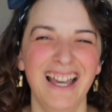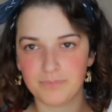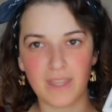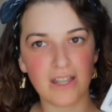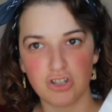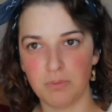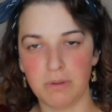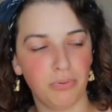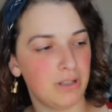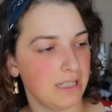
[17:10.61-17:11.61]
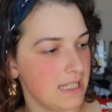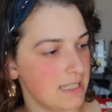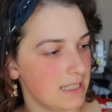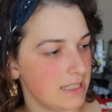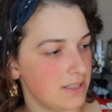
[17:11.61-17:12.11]
That should be pretty
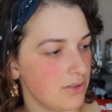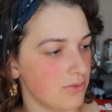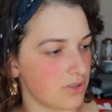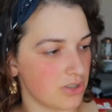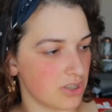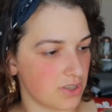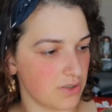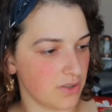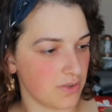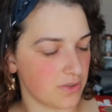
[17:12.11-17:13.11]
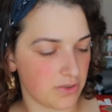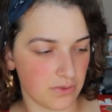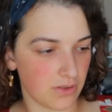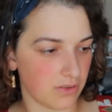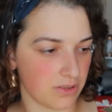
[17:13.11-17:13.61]
easy to do, is to just do those two
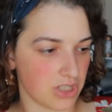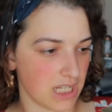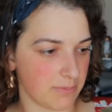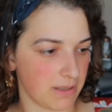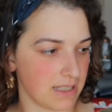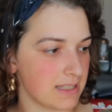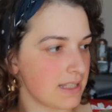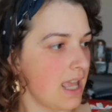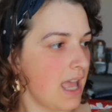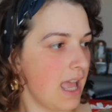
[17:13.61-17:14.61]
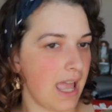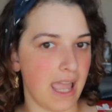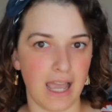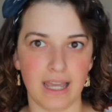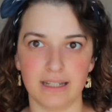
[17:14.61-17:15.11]
little adjustments
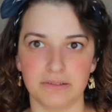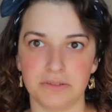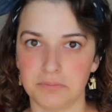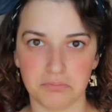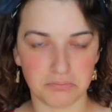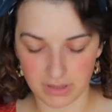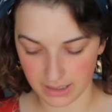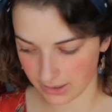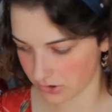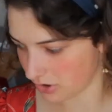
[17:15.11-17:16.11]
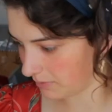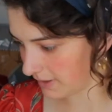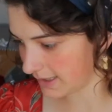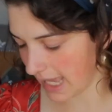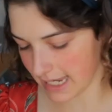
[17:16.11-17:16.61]
and then I should be
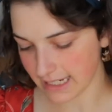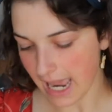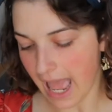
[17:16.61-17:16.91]
set.